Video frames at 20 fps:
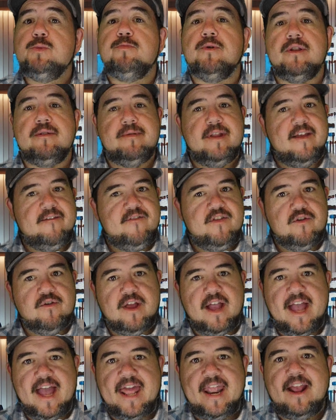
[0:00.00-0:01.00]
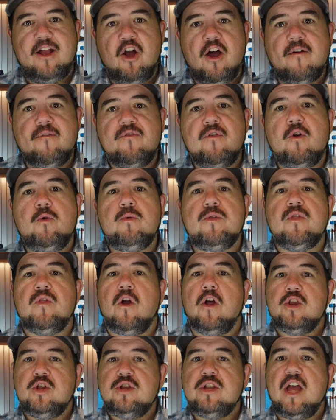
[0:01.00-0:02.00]
but if you're heading off-road with
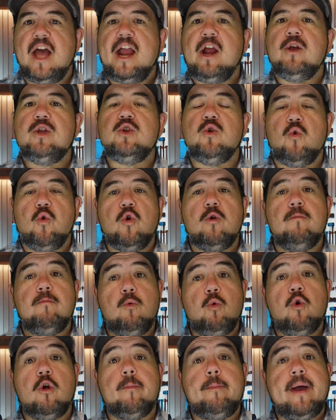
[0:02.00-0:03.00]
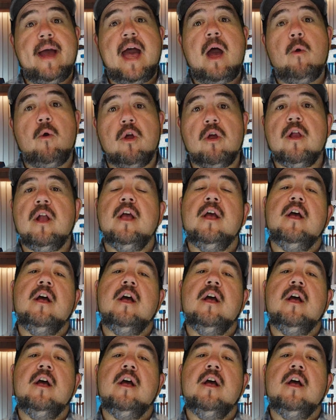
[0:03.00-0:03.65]
larger tires or more power,